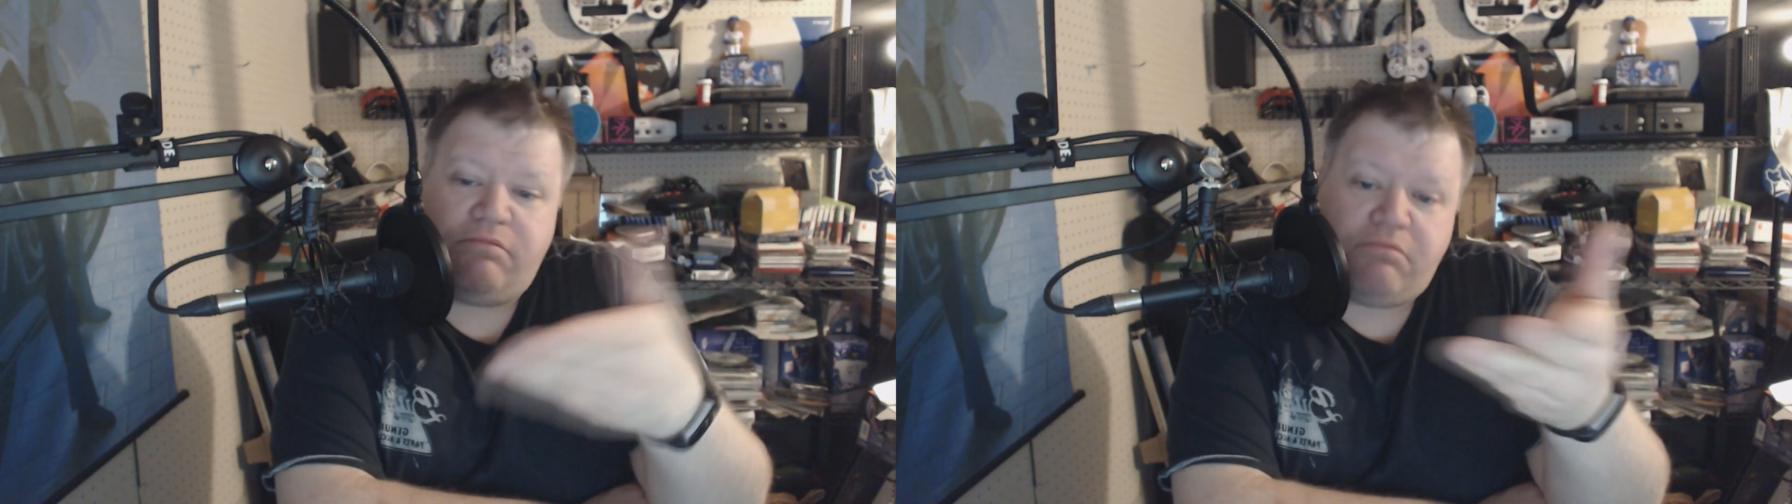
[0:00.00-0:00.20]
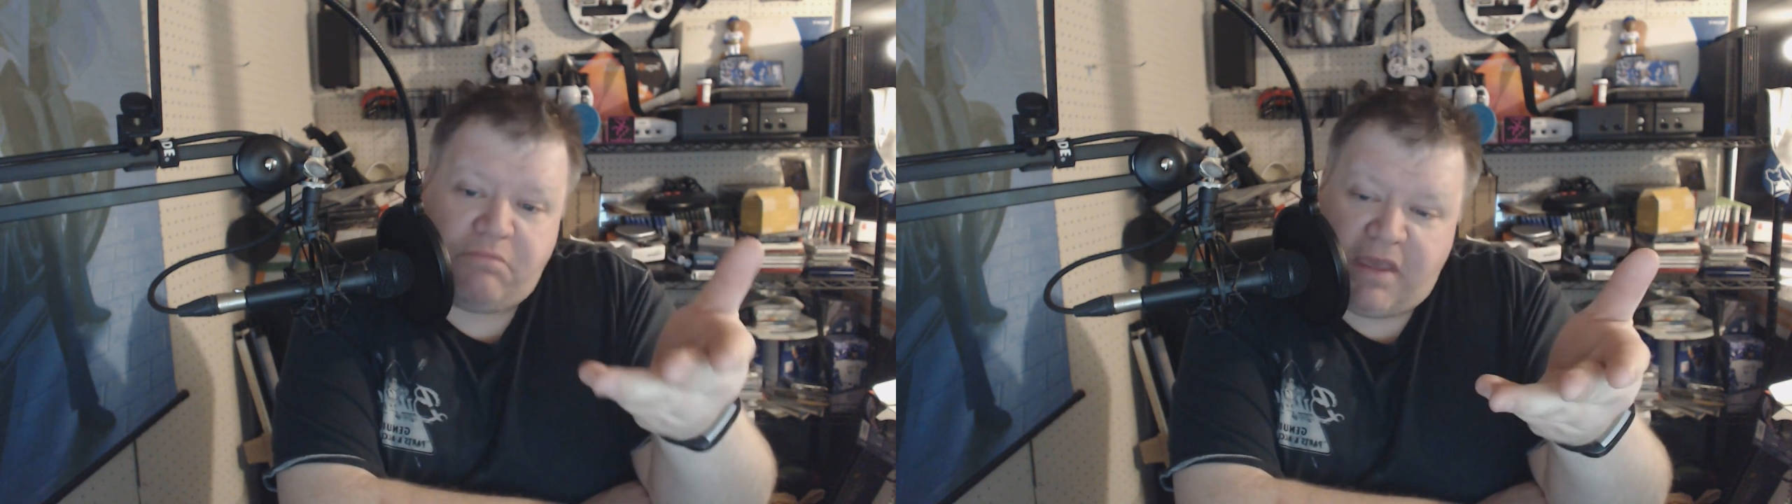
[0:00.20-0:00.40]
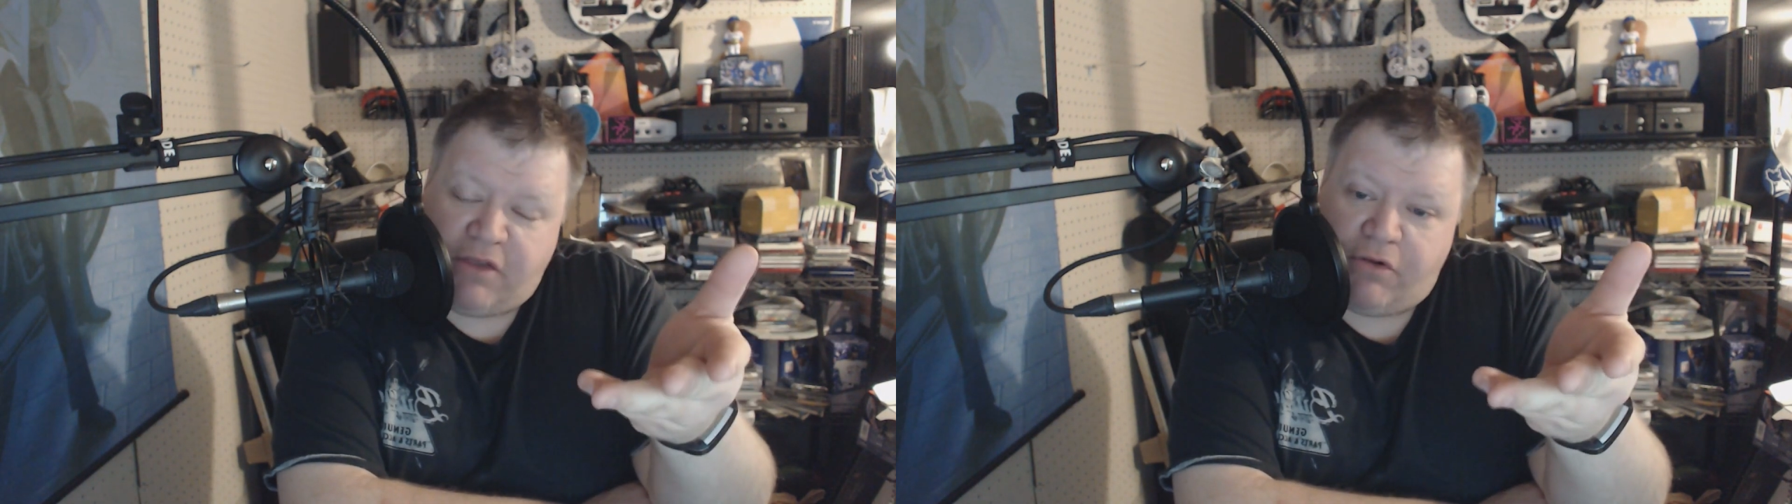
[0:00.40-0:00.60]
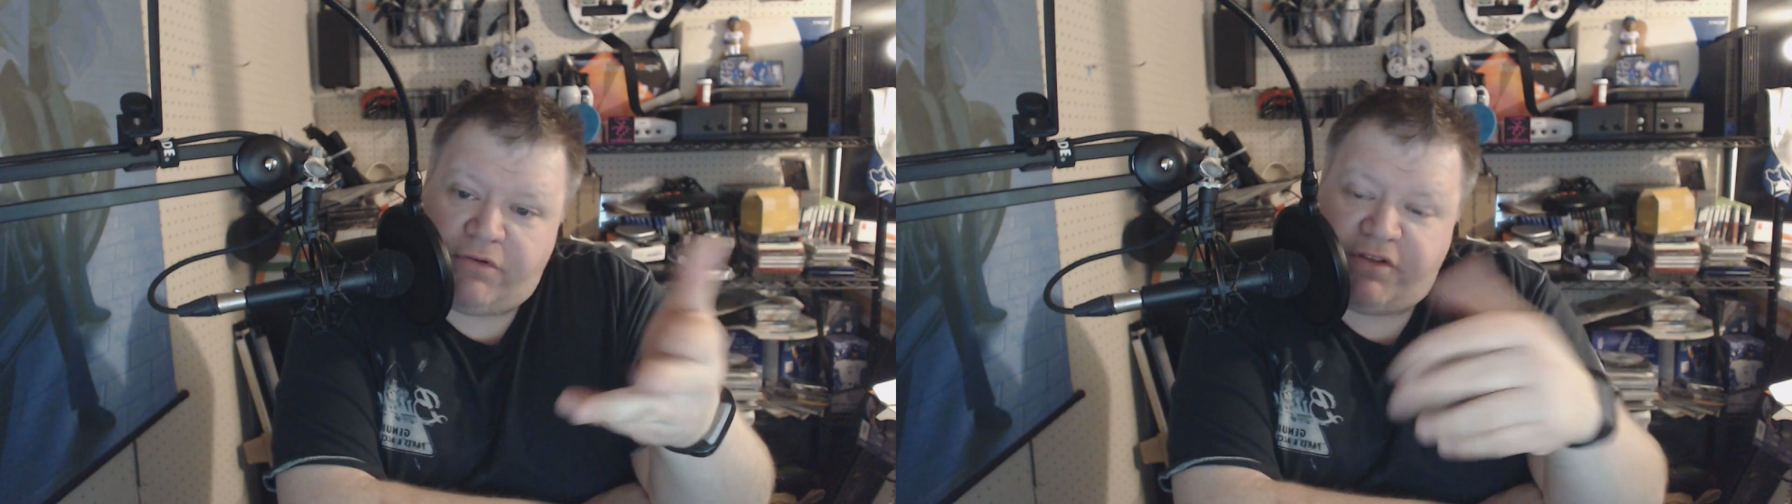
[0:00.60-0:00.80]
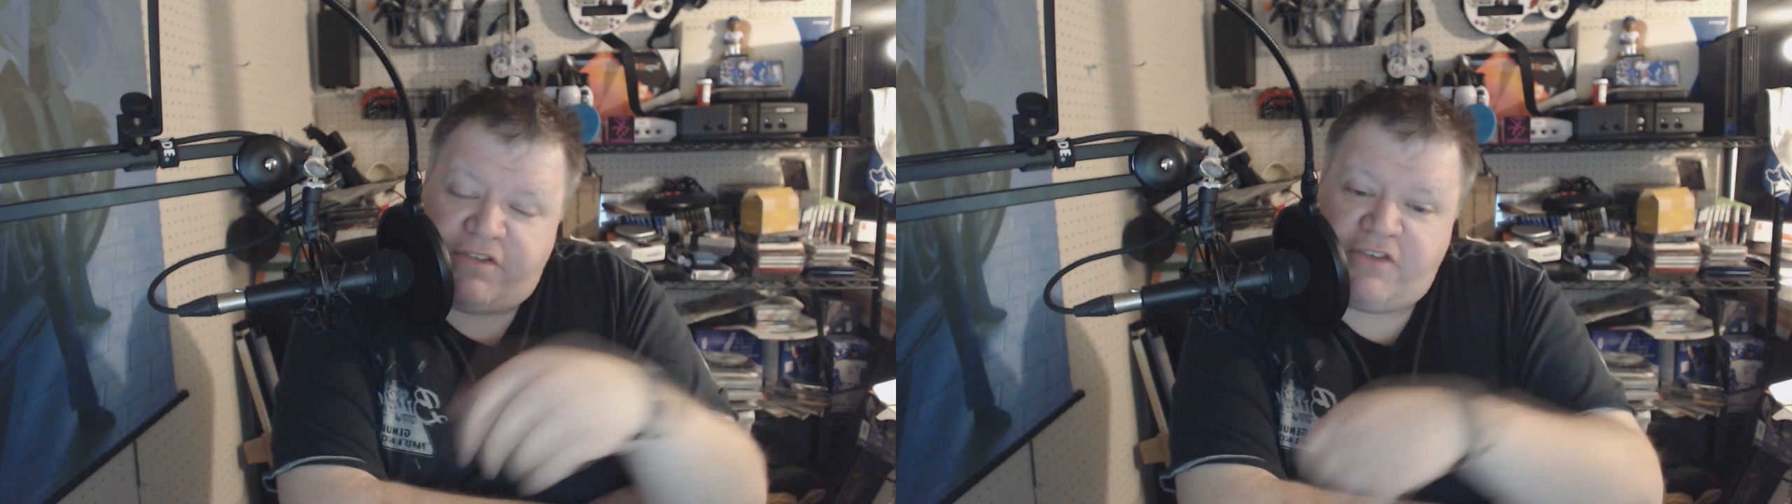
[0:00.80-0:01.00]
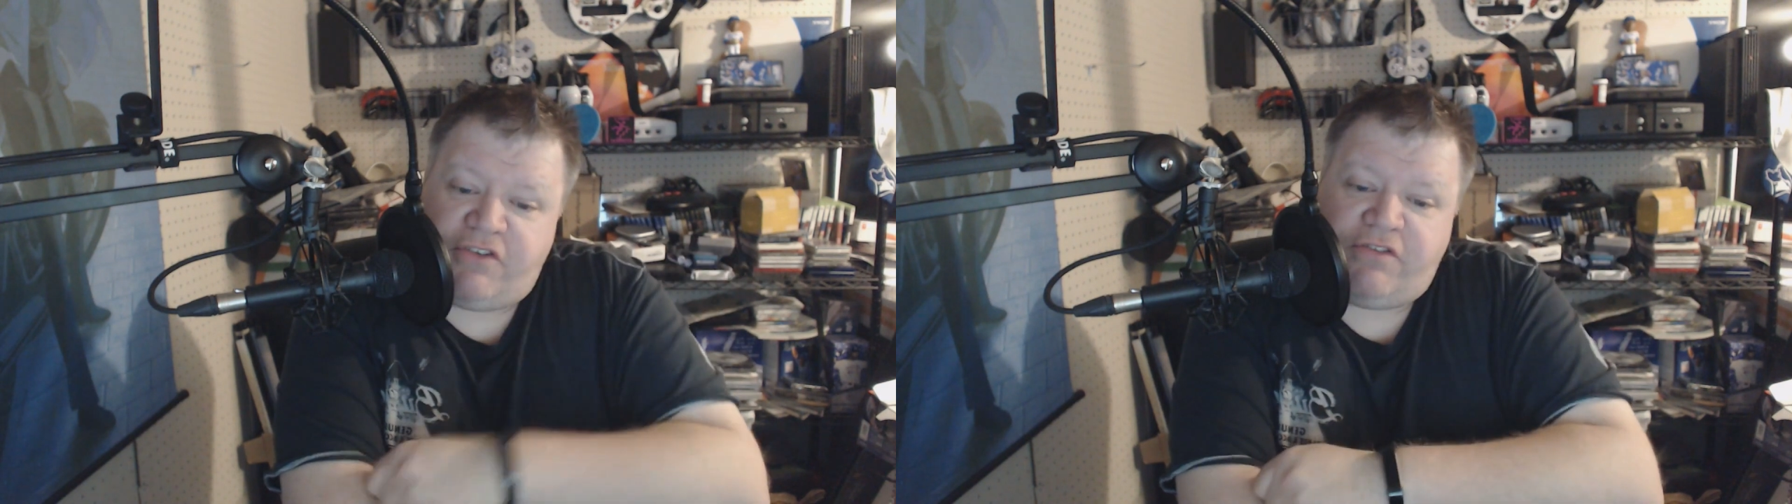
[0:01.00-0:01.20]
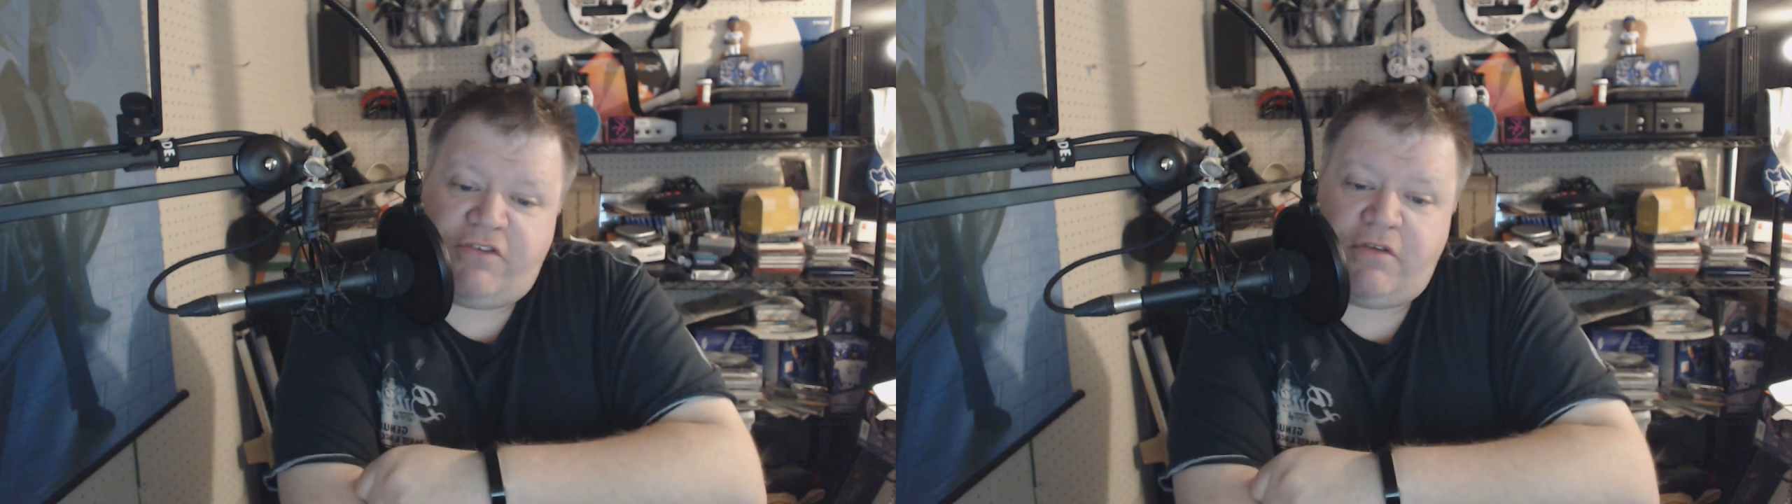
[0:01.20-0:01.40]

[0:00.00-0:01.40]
make your own decisions.